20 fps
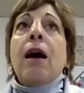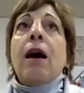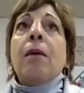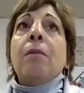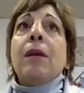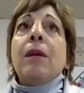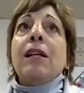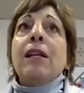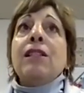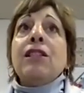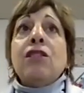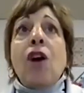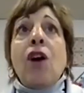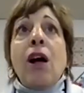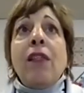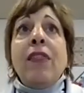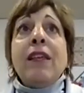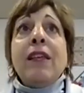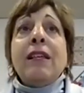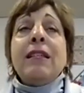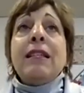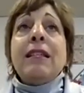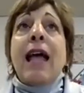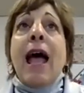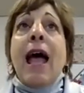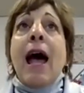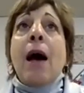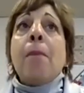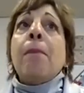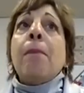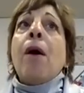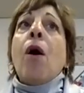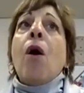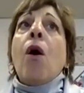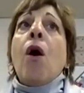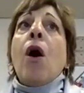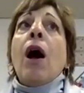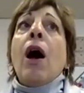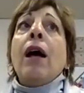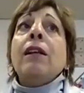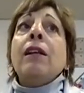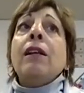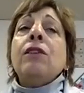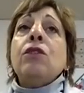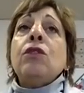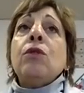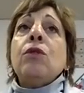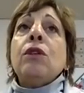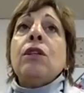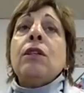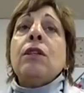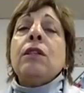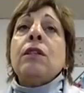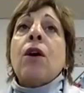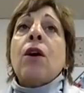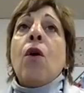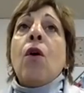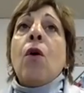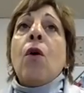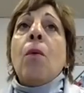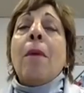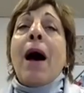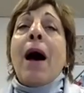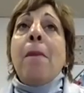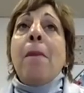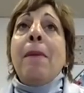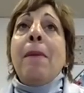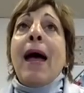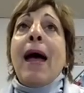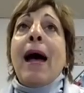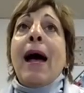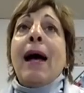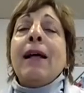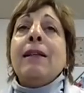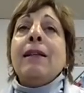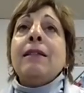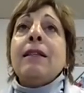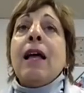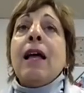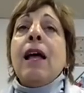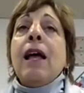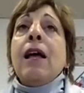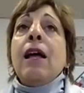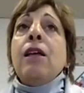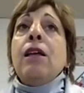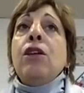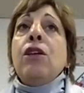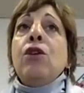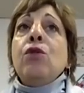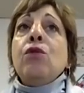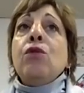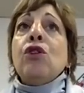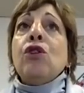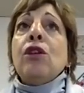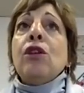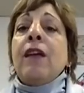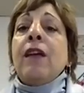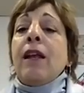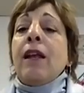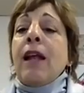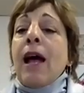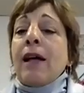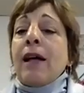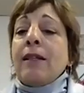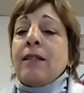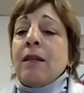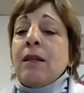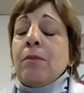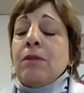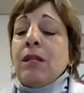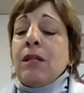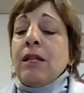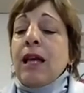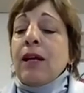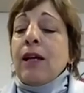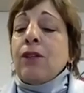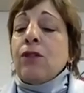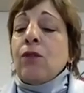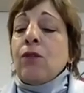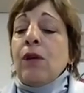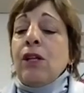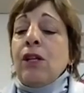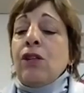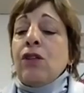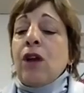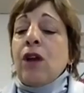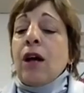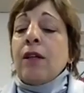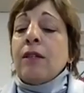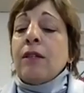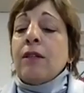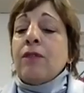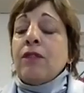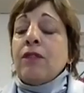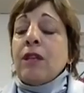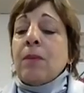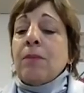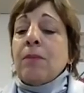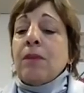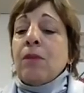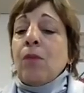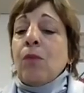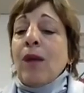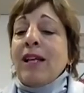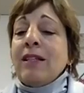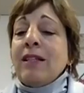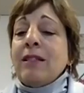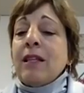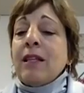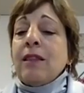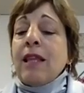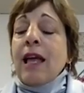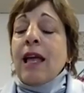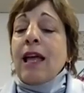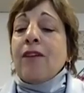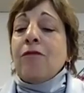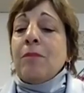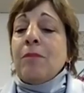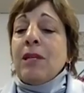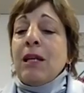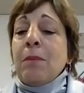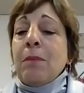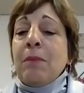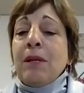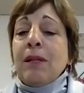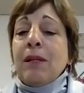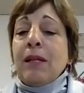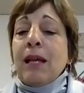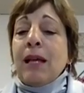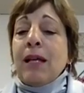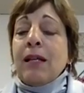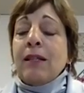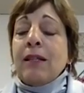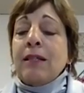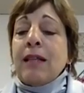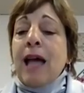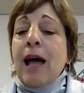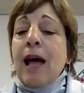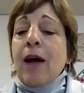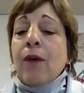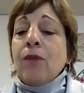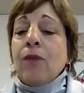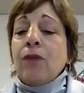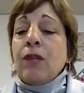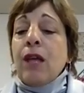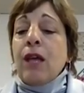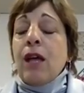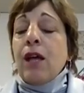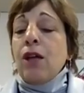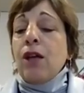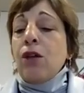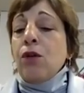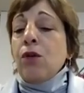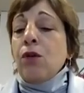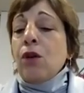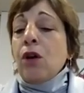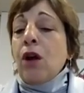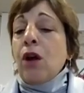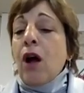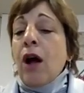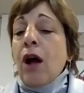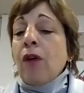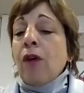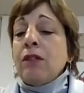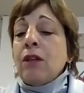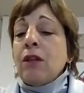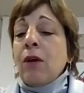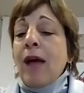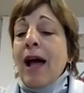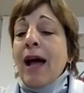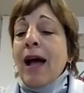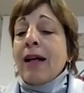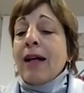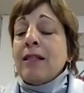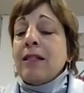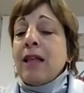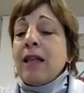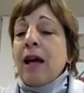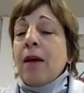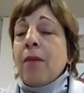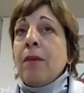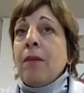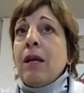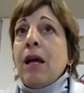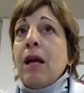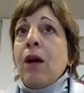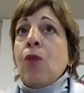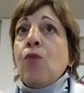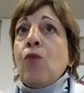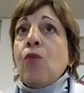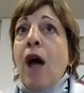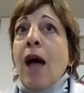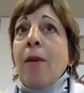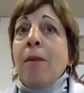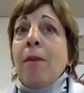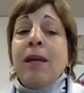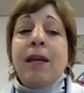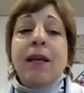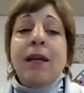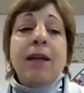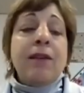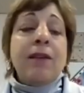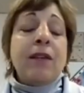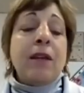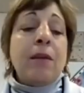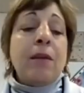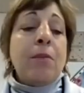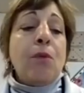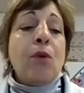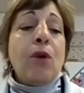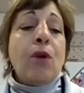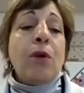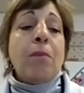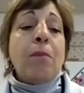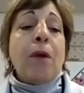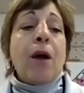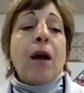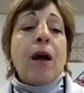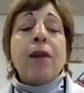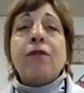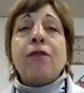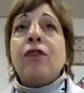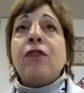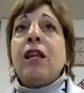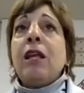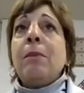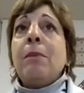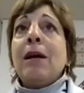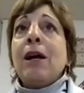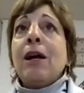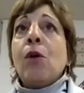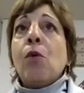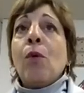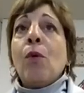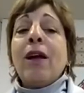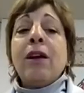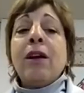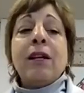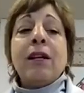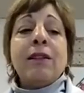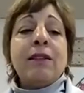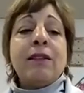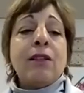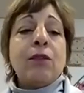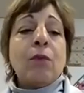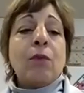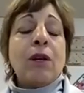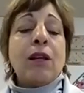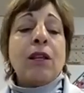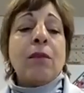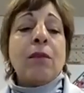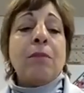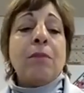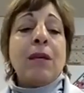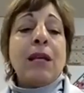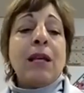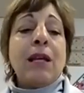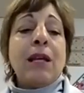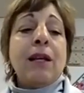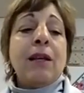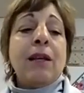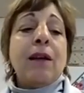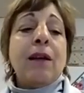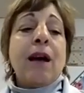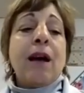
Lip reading: installed this app on students' home iPads, you could then ask them to take screenshots of some of the ways that they have manipulated sounds. You could also ask them, rhyming is an important part of phonemic awareness. It's one of the beginning